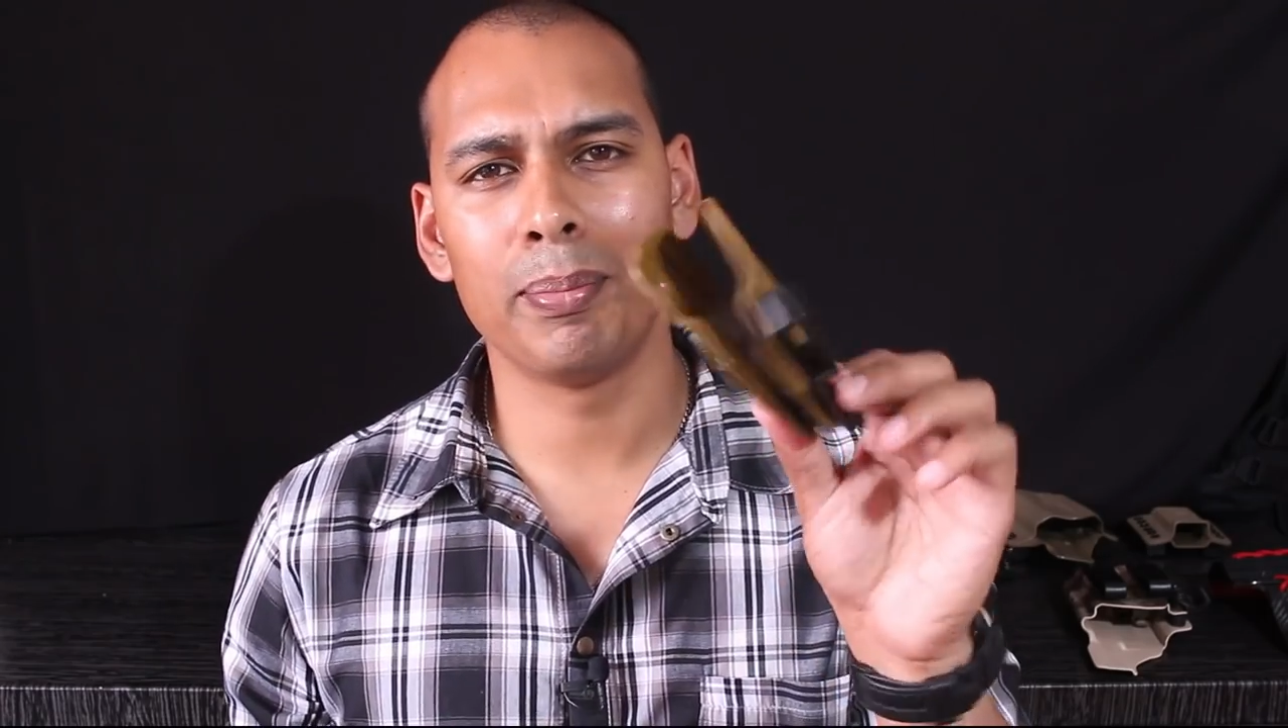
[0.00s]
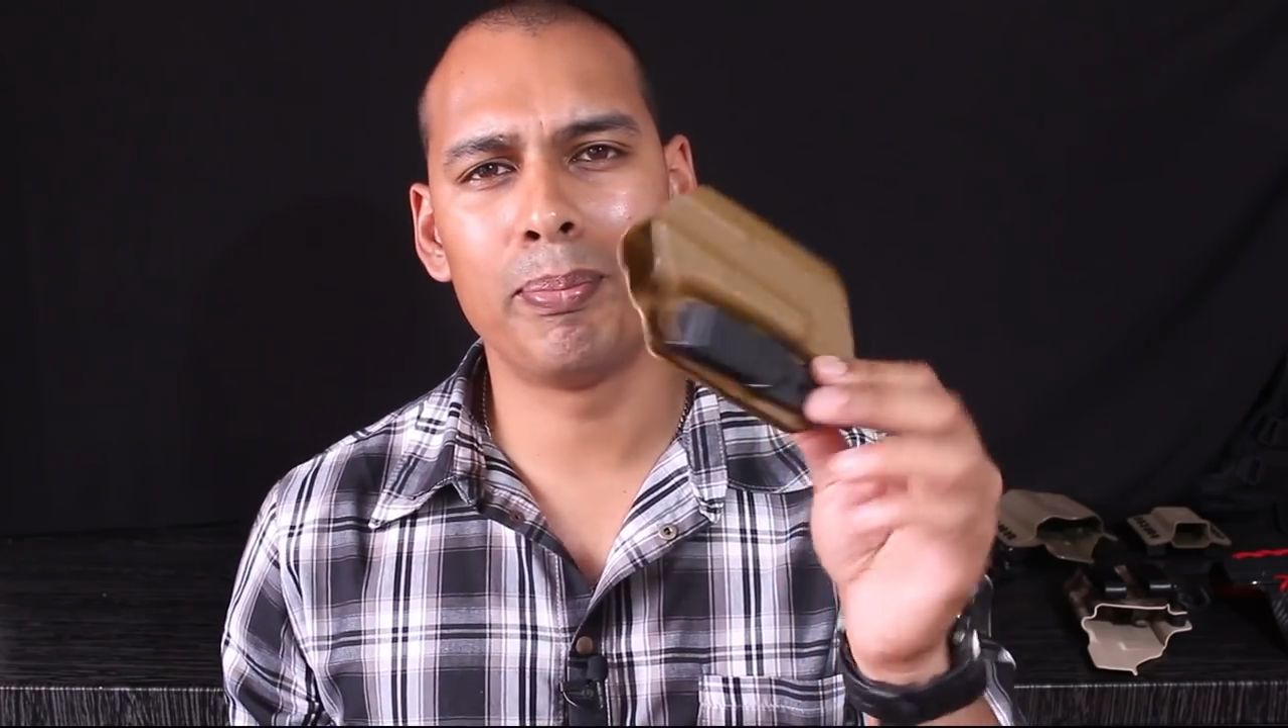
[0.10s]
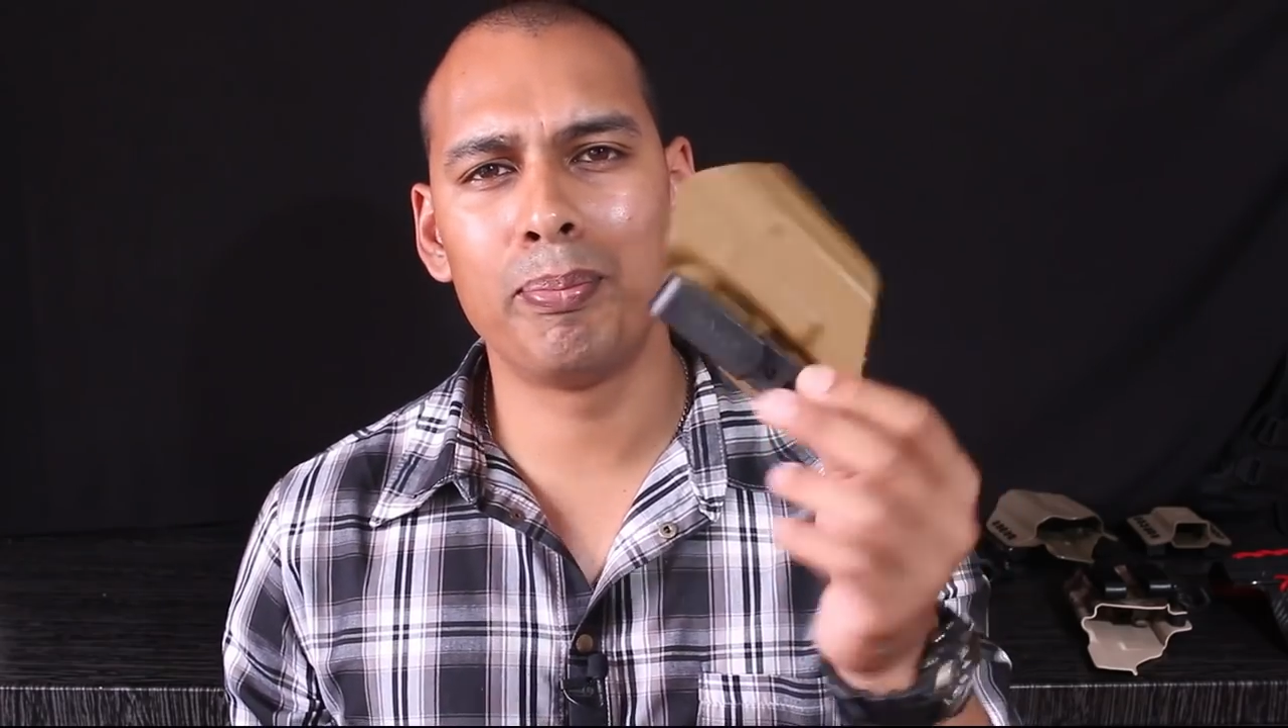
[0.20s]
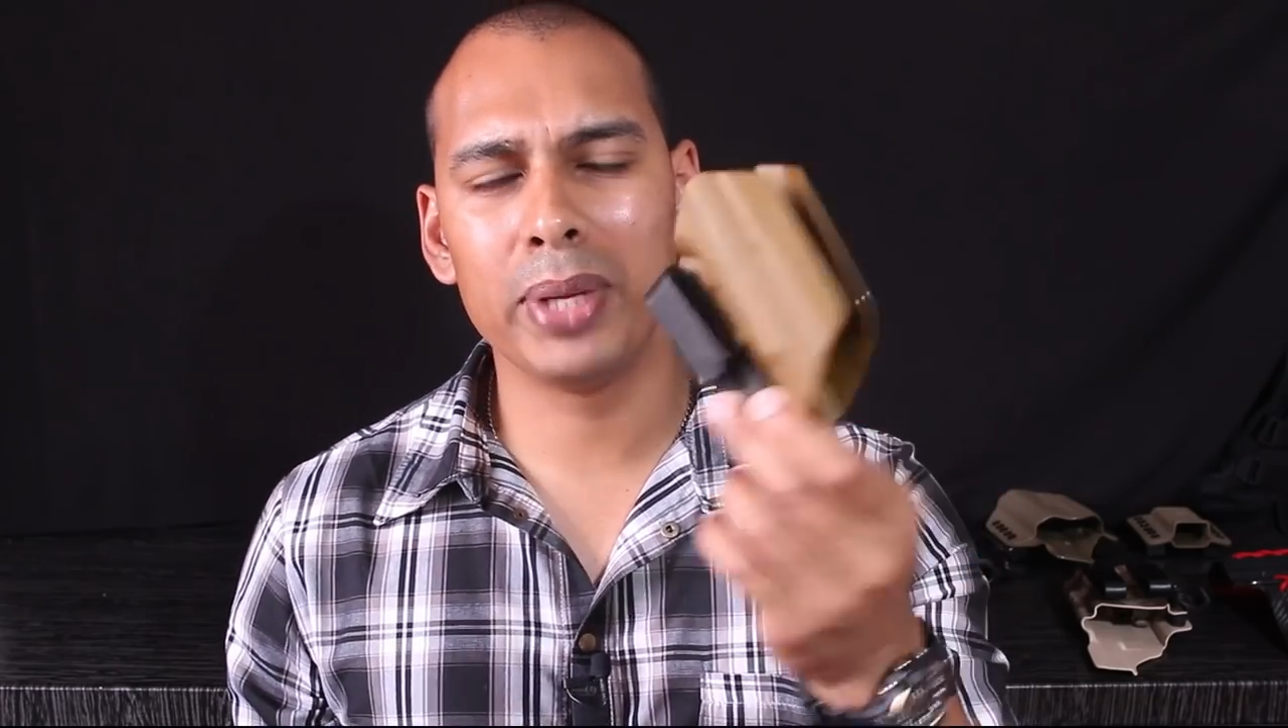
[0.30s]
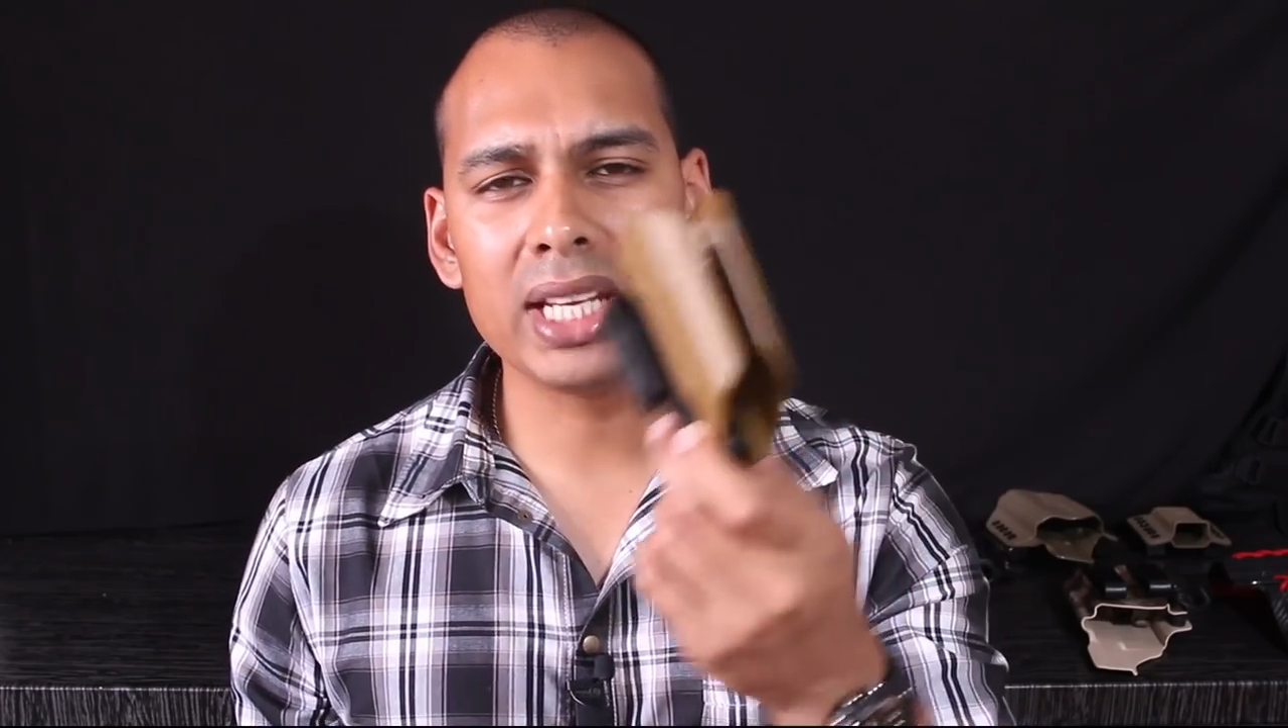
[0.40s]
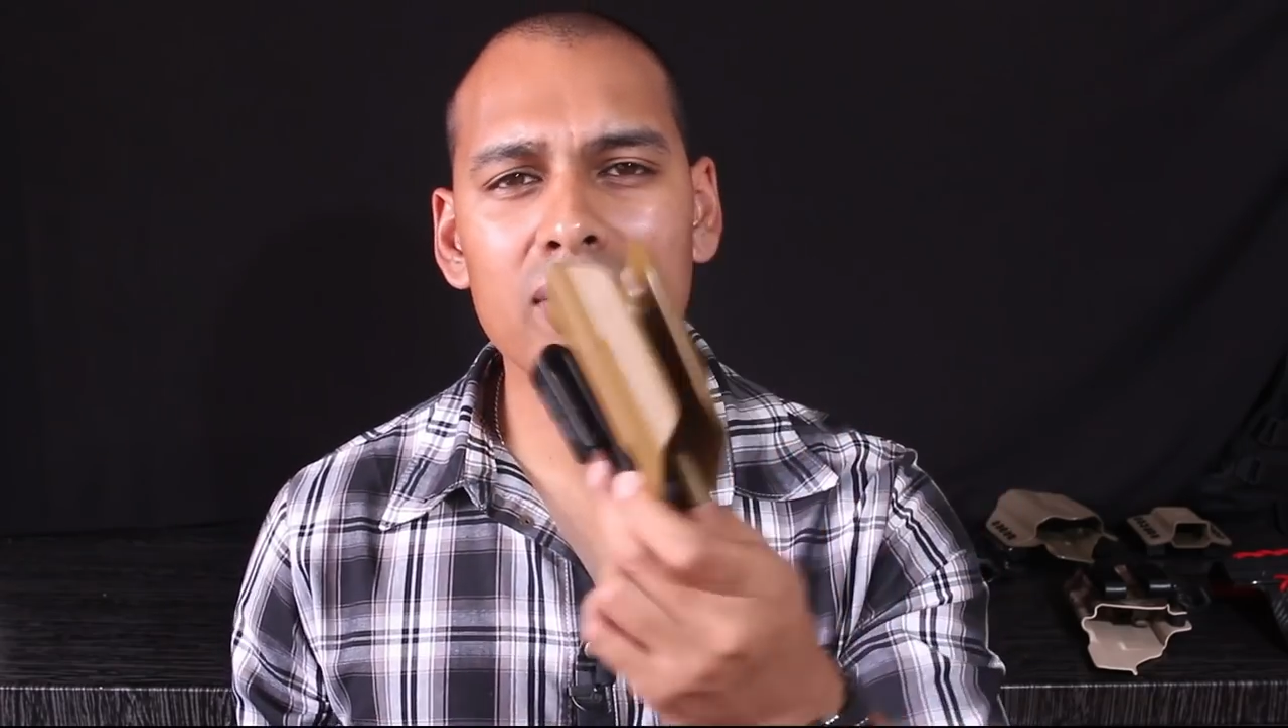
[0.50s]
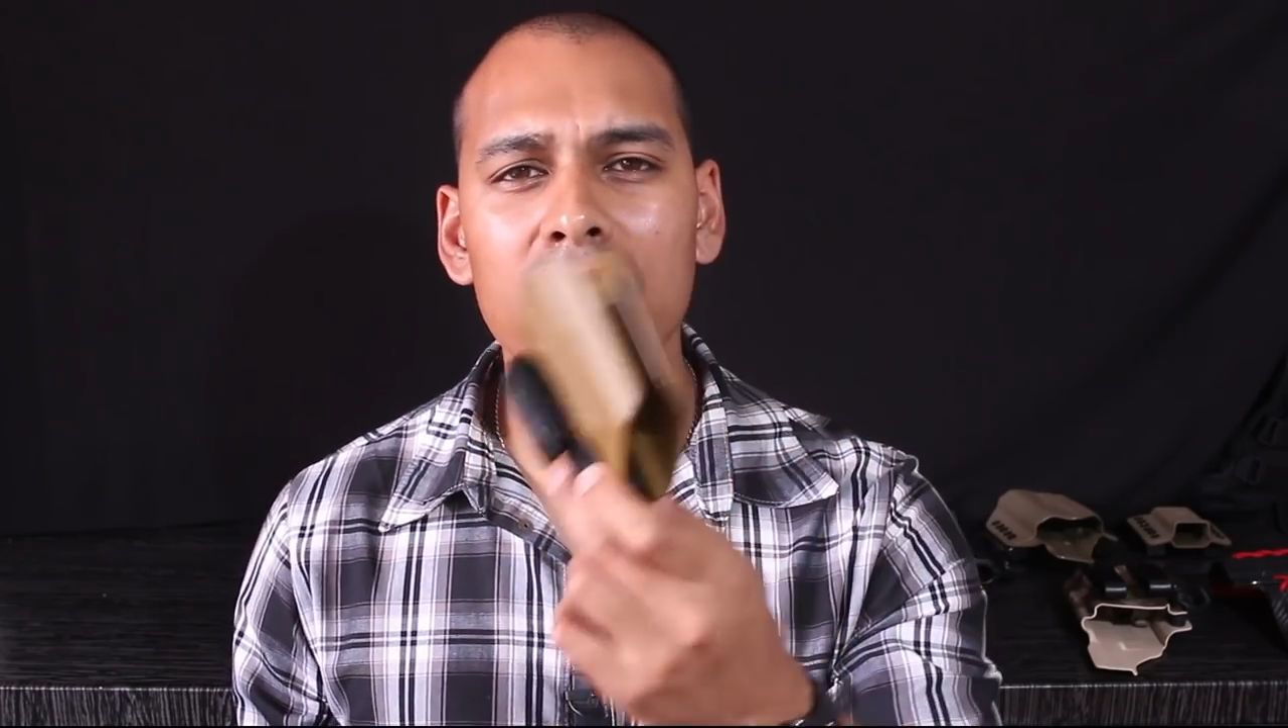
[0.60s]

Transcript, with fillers: a big